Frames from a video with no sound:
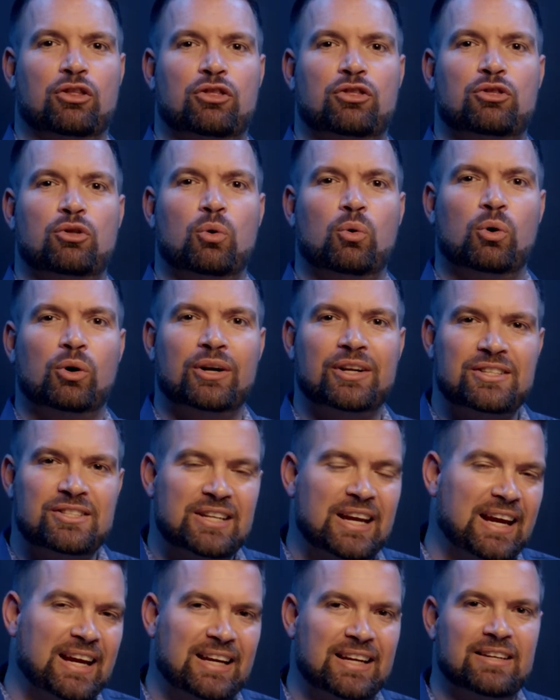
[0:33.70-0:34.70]

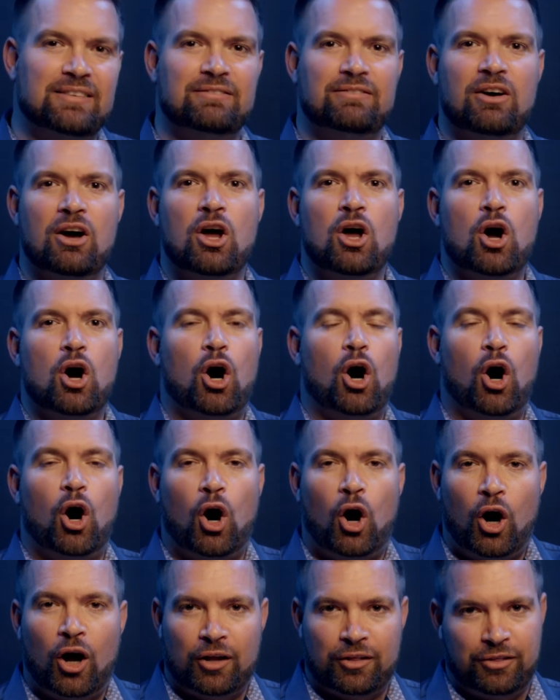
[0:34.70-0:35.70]
authoritative
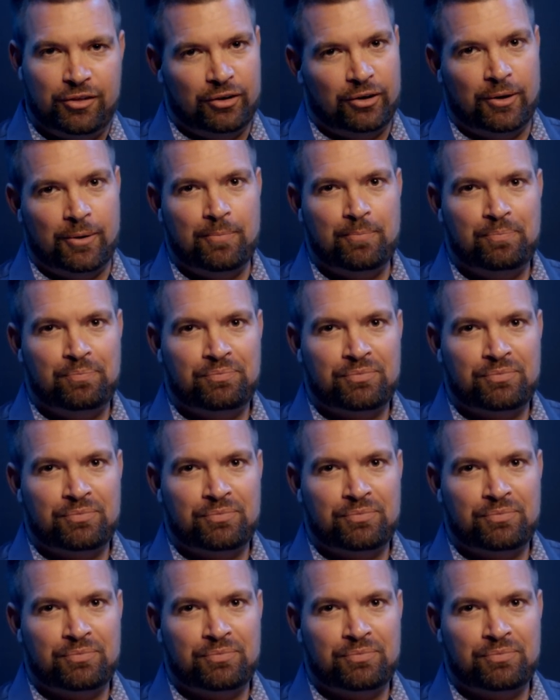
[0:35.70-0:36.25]
author